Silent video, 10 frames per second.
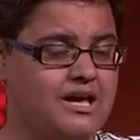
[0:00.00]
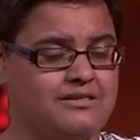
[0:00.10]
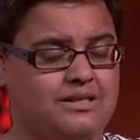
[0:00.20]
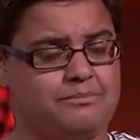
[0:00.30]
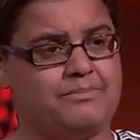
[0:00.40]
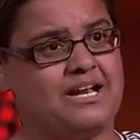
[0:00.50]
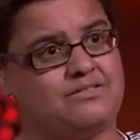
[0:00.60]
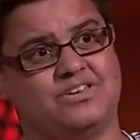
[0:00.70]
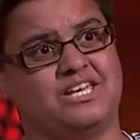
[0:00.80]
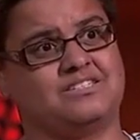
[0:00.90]
that
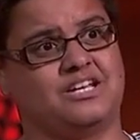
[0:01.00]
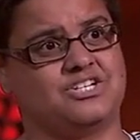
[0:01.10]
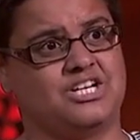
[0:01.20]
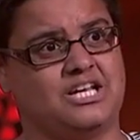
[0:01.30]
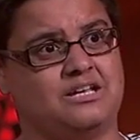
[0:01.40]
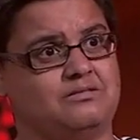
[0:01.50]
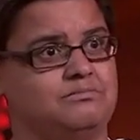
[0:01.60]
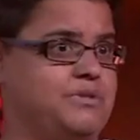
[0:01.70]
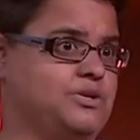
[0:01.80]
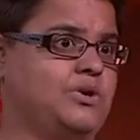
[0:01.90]
benefit essentially
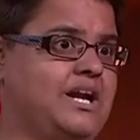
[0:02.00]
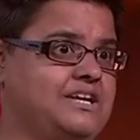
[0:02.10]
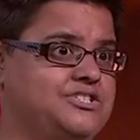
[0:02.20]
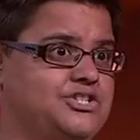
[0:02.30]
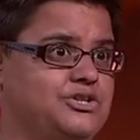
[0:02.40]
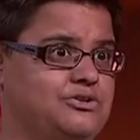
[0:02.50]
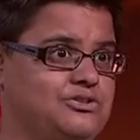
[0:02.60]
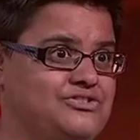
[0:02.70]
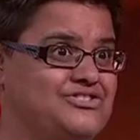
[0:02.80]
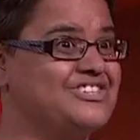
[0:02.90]
middle-class
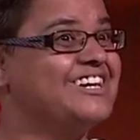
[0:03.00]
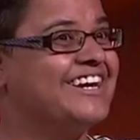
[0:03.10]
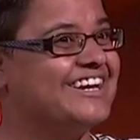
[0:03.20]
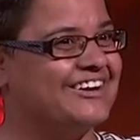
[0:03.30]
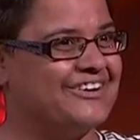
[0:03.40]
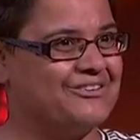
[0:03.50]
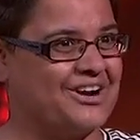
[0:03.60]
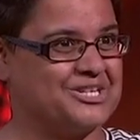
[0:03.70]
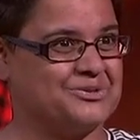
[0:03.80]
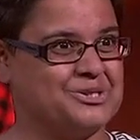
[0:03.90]
students, you know,
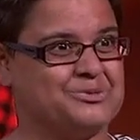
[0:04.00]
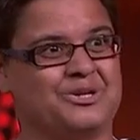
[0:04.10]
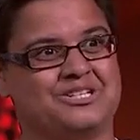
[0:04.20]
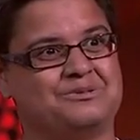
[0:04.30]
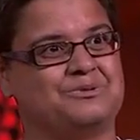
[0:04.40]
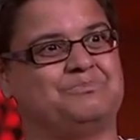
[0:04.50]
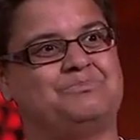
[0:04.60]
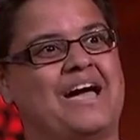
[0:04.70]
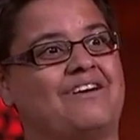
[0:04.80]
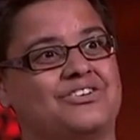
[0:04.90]
graduates, which
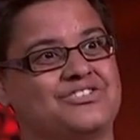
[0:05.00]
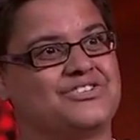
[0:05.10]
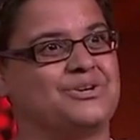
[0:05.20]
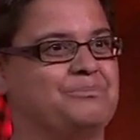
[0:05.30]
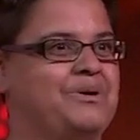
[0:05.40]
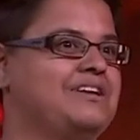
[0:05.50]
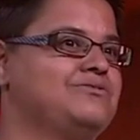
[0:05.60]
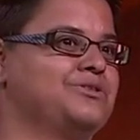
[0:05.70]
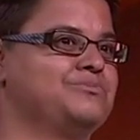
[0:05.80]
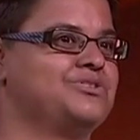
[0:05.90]
parents can pay
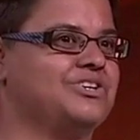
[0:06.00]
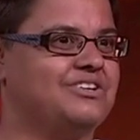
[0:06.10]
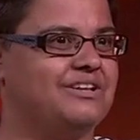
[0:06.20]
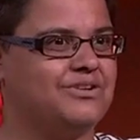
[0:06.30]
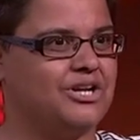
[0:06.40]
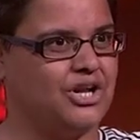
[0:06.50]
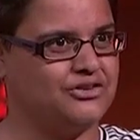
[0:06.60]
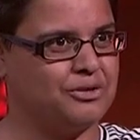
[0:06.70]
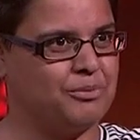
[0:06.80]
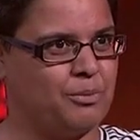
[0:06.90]
for them to live in a
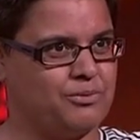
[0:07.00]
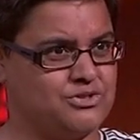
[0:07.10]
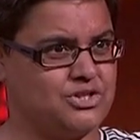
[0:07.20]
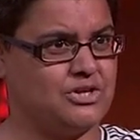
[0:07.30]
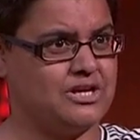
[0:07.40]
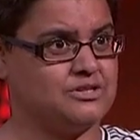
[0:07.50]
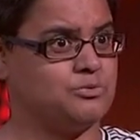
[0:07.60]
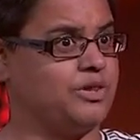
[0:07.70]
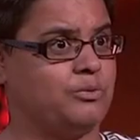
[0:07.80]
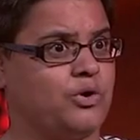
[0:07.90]
London apartment for 2 years
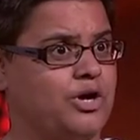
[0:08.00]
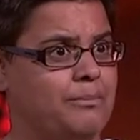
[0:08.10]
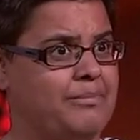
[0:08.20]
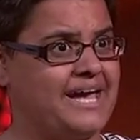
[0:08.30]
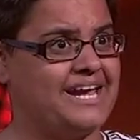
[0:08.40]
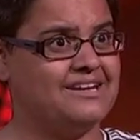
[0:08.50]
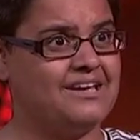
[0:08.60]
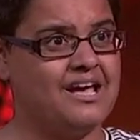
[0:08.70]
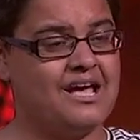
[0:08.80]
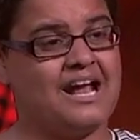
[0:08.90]
while they work unpaid.
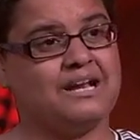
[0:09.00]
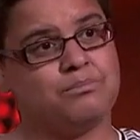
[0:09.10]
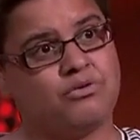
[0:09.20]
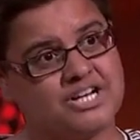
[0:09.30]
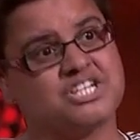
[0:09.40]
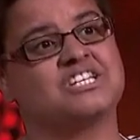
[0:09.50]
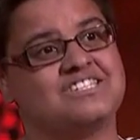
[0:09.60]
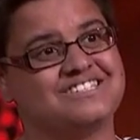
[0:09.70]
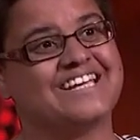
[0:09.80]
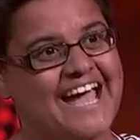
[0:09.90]
And it
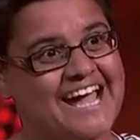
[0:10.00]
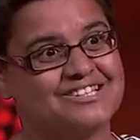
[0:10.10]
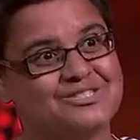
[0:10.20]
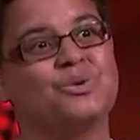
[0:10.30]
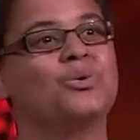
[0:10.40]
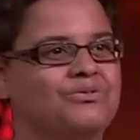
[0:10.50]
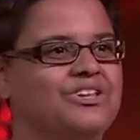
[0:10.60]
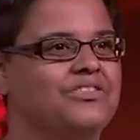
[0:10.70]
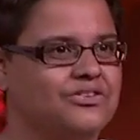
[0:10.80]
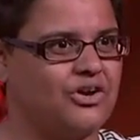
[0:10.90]
prejudices against all of
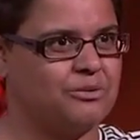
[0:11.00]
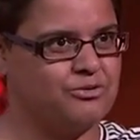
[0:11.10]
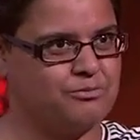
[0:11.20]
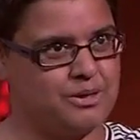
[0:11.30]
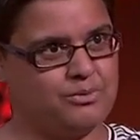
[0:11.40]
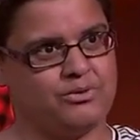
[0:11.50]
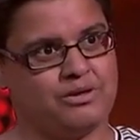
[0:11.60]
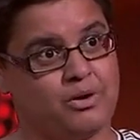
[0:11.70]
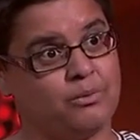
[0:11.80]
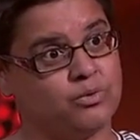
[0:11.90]
the other types of people
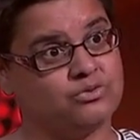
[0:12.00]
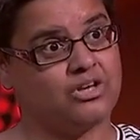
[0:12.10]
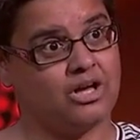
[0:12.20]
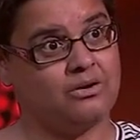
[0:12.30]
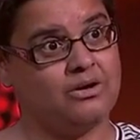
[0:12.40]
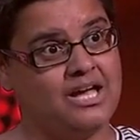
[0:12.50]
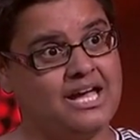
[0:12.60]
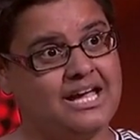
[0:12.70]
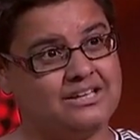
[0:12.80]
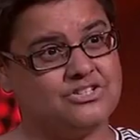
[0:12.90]
that might want to go
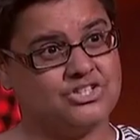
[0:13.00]
into